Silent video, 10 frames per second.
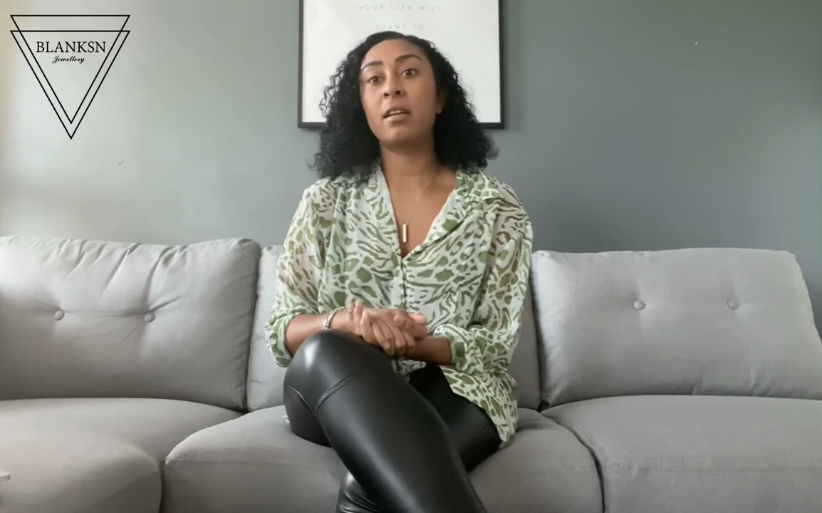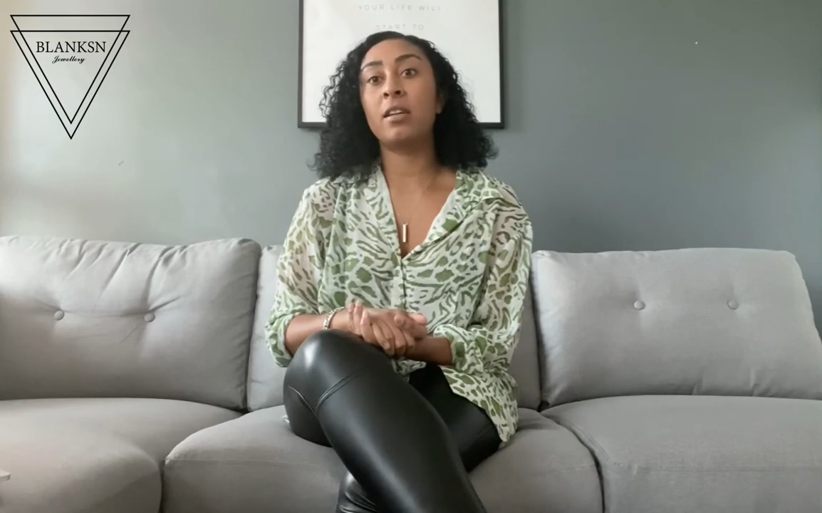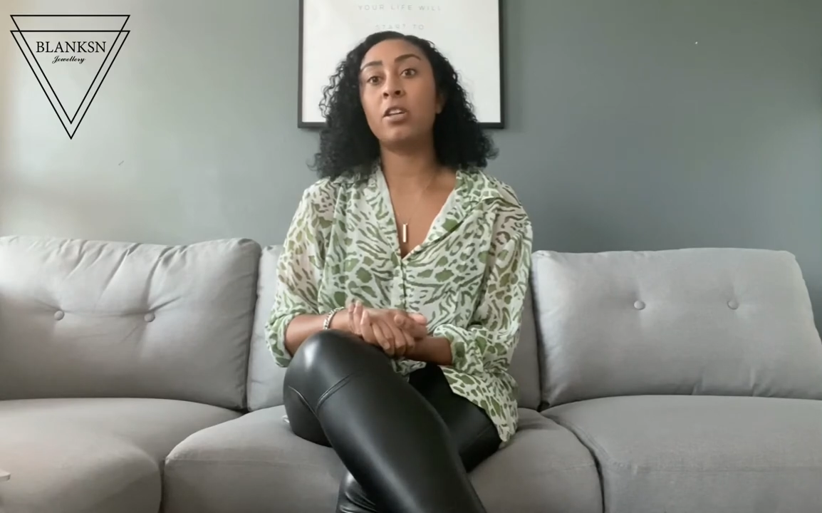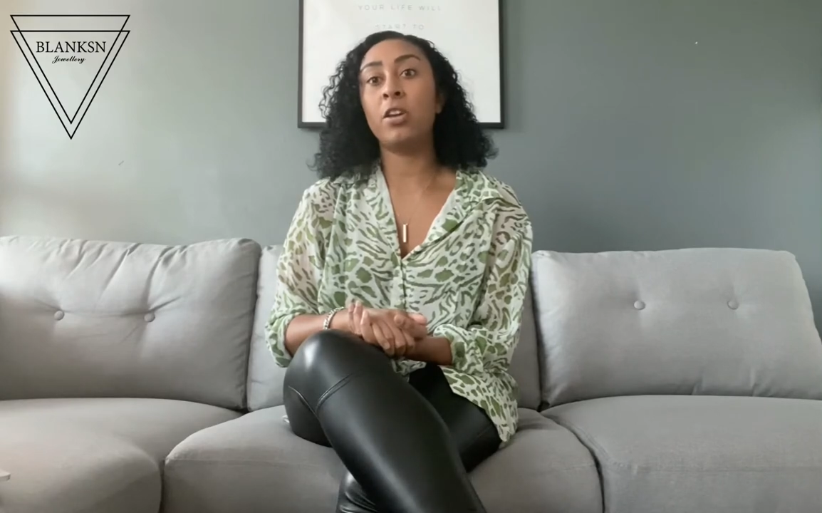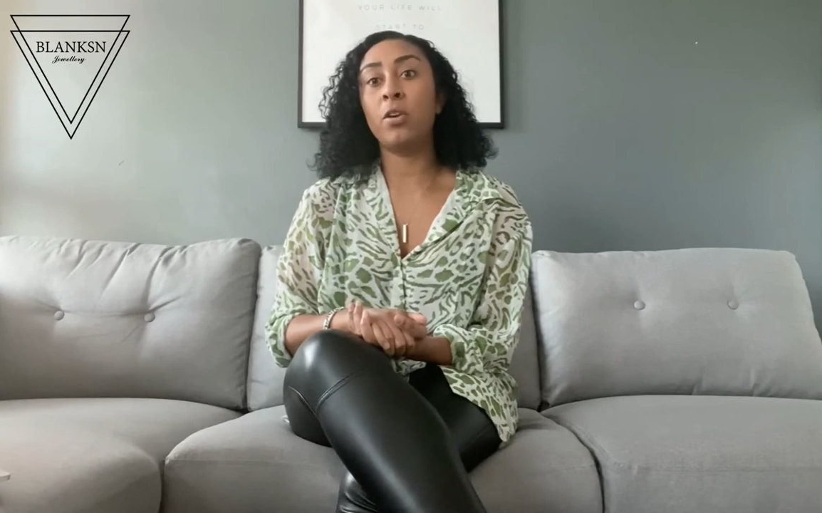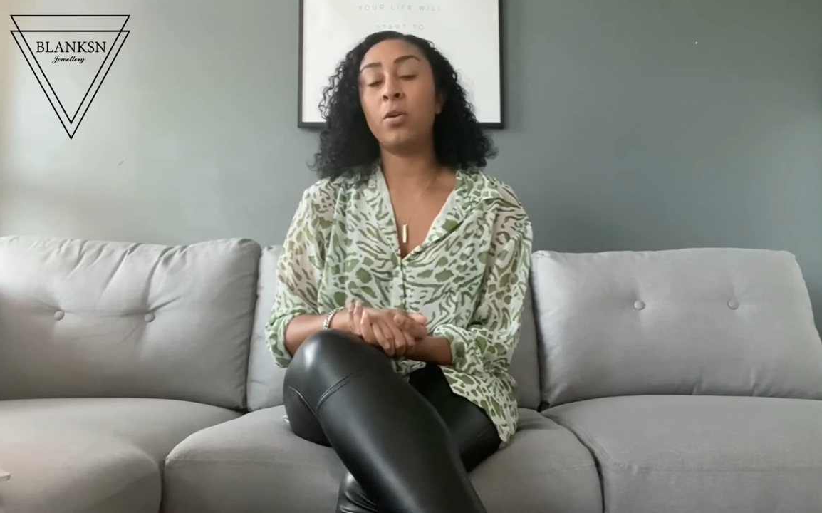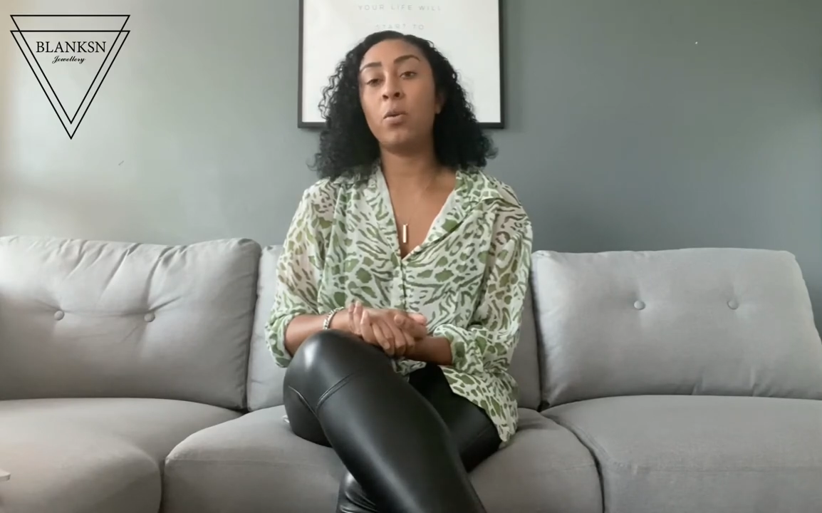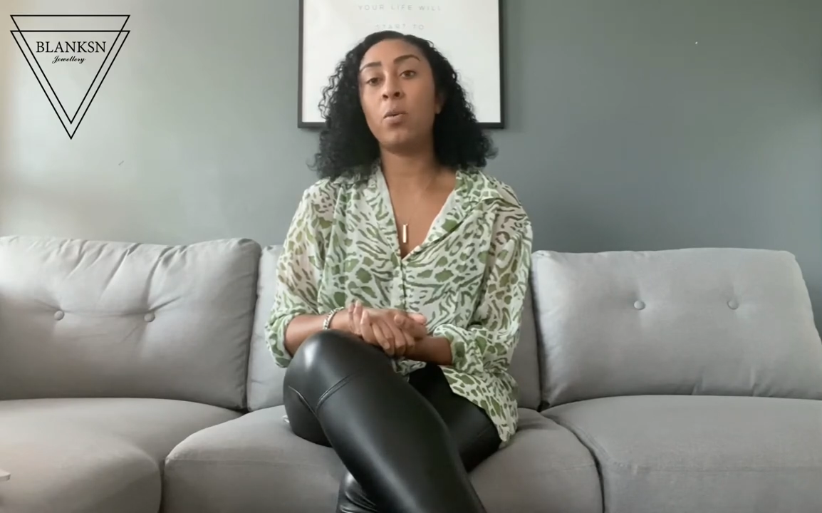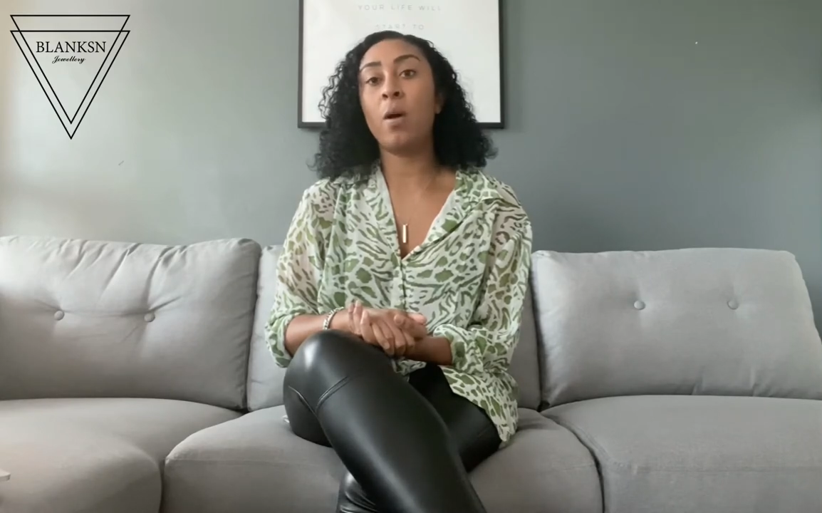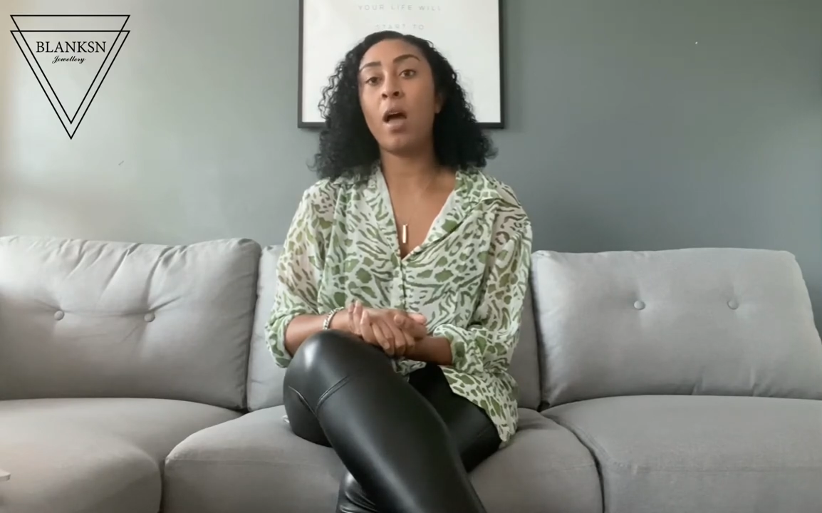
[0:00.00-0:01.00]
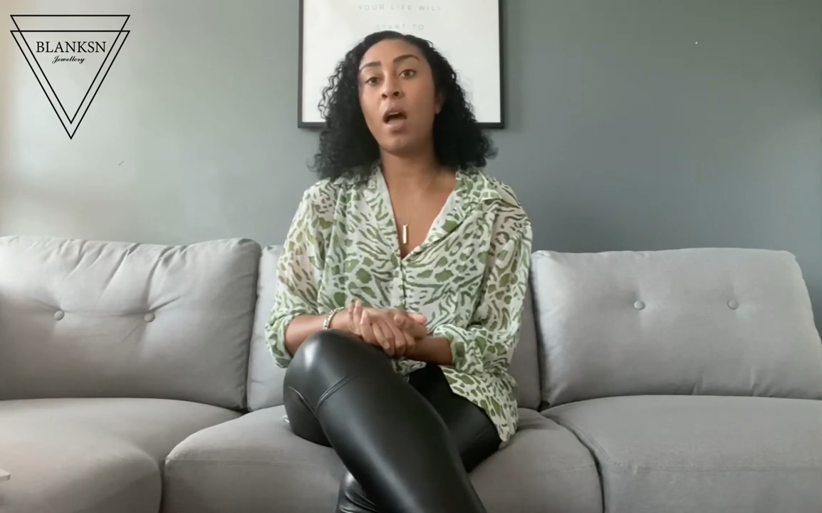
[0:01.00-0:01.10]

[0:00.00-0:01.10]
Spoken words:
you,